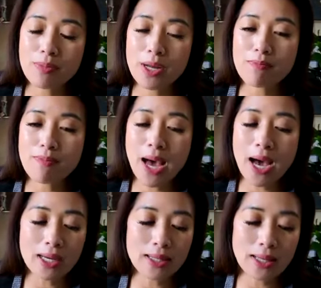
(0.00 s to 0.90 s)
bring
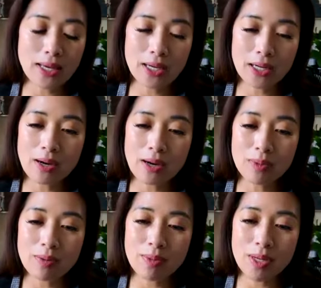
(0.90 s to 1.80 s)
back the
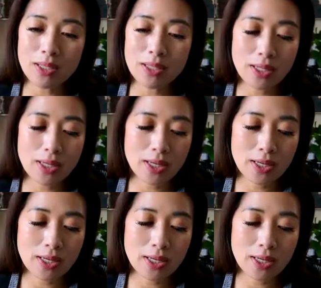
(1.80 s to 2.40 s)
income limits.